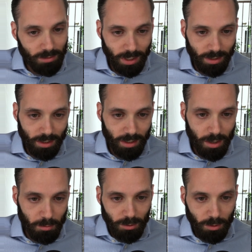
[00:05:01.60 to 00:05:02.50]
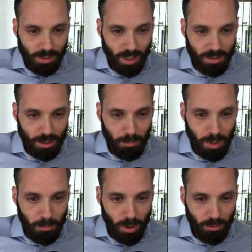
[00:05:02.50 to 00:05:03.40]
Yes, I am. Was Axel a
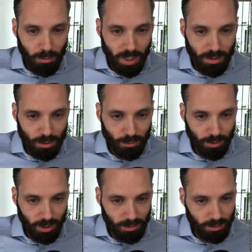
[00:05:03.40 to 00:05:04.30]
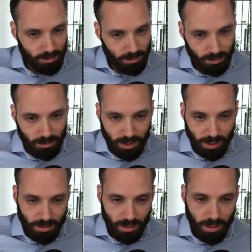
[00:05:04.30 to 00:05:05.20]
member of a pension fund?
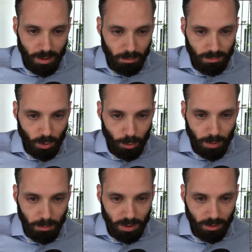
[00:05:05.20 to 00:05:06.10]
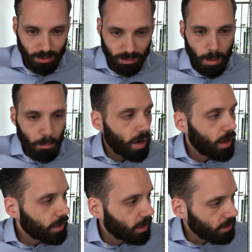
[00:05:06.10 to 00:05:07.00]
Yes, I am. Or maybe not.
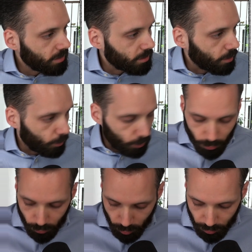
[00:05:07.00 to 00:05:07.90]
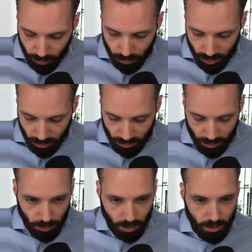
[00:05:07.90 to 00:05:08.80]
My Riester
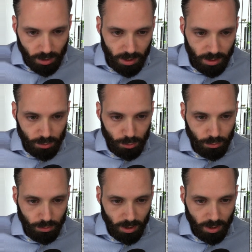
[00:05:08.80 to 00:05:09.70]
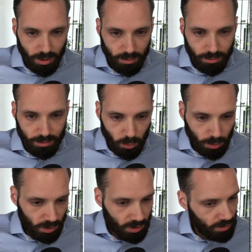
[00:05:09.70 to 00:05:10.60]
contributions, 1925.
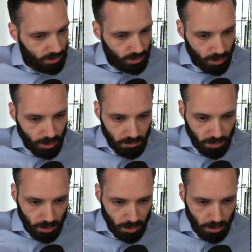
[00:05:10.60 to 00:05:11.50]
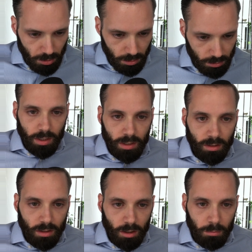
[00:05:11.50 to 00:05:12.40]
Wohnriester, no.
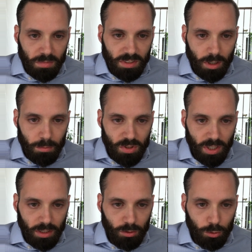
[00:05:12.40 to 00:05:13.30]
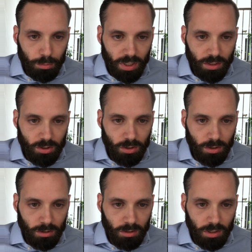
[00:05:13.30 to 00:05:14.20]
Income subject to
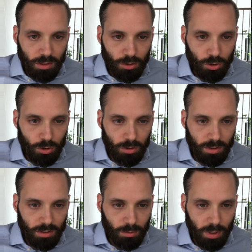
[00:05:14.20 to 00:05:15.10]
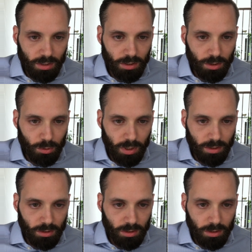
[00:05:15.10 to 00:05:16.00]
pension insurance
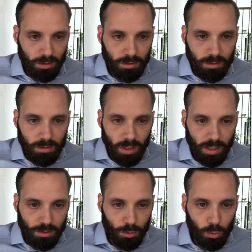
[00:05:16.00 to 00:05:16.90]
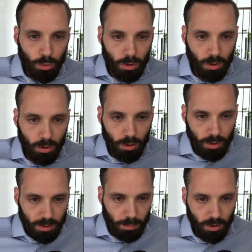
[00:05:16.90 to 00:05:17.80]
2020. As a rule,
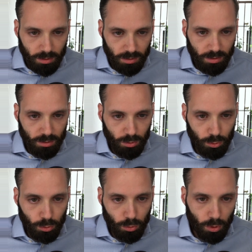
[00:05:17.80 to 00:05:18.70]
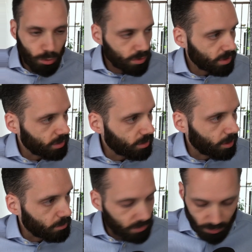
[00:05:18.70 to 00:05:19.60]
corresponds to gross
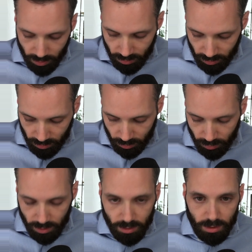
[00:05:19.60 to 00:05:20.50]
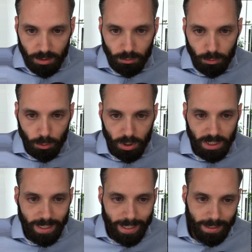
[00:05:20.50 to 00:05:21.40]
income 2020,
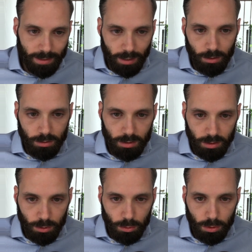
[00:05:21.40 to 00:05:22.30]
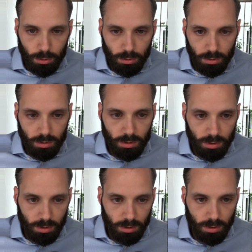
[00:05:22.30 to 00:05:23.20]
48,000
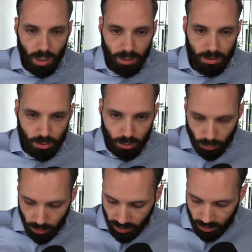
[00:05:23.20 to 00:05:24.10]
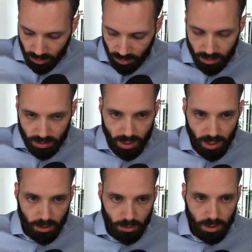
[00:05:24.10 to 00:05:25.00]
euros. Actual wages,
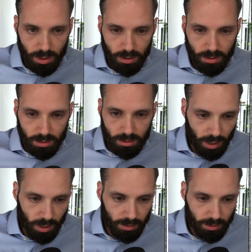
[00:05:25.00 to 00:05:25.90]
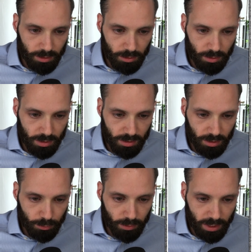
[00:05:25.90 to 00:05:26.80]
salaries, I didn't
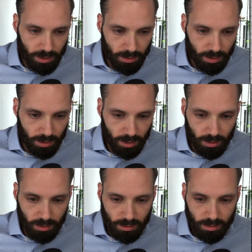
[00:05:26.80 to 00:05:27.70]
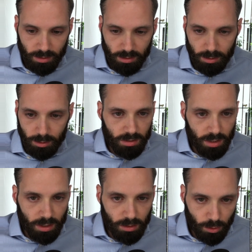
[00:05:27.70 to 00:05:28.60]
receive anything else.
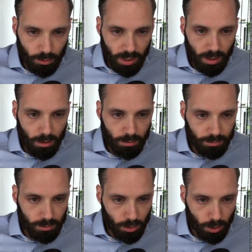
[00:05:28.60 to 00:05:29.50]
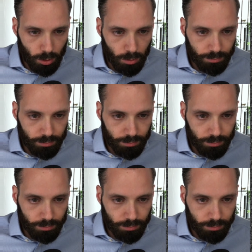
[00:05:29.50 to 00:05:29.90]
Statutory health, no.